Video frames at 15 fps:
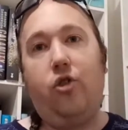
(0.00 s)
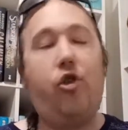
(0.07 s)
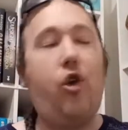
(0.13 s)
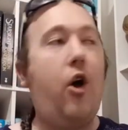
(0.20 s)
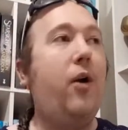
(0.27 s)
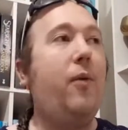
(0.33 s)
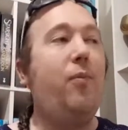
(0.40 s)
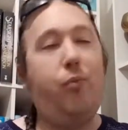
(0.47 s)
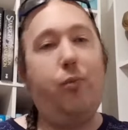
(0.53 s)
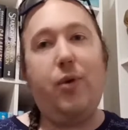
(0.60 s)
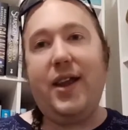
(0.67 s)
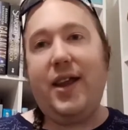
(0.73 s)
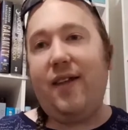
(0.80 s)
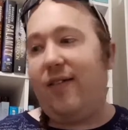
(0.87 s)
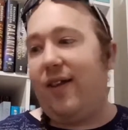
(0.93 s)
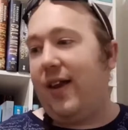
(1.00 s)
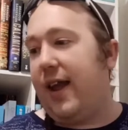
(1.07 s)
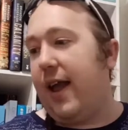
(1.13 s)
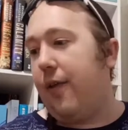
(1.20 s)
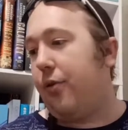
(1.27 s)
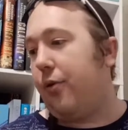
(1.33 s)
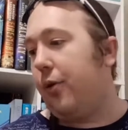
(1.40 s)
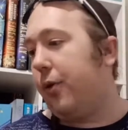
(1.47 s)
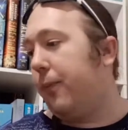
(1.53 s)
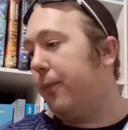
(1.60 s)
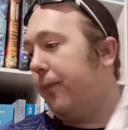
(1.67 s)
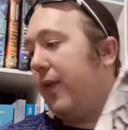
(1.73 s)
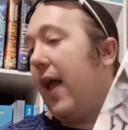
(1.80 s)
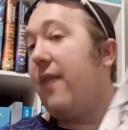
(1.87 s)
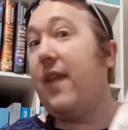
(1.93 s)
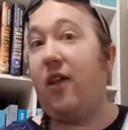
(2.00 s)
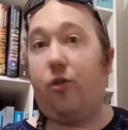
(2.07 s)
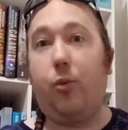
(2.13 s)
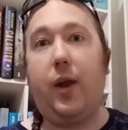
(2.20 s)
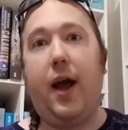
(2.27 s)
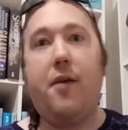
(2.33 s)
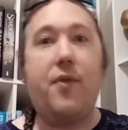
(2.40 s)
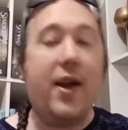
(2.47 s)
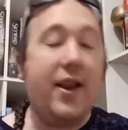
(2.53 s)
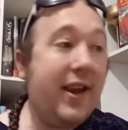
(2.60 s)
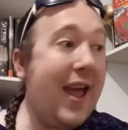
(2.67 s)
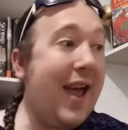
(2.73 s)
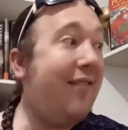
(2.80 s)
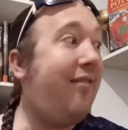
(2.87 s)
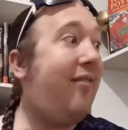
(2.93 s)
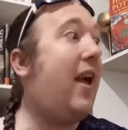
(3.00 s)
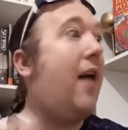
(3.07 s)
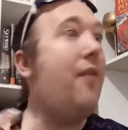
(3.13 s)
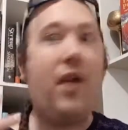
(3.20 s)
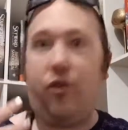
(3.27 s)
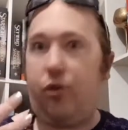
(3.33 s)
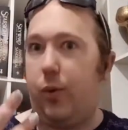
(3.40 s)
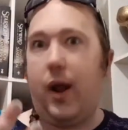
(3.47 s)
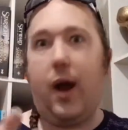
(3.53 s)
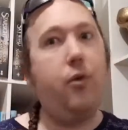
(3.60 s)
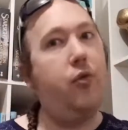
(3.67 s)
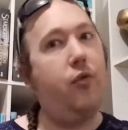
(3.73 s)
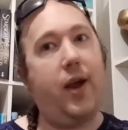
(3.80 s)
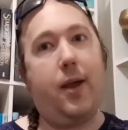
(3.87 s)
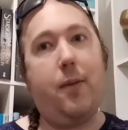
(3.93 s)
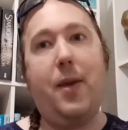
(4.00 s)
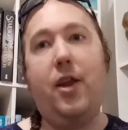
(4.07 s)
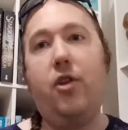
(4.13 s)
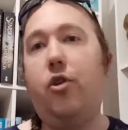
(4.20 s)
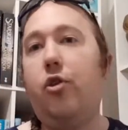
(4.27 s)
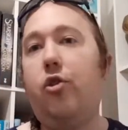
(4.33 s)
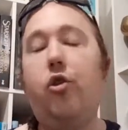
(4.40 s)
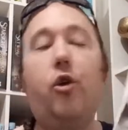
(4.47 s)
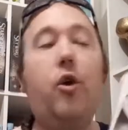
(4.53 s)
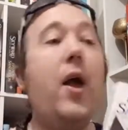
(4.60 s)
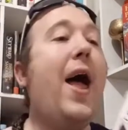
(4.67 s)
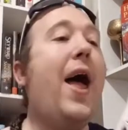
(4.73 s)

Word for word: so pretty easy to get through and that's what I read next, and that's what I would recommend you do.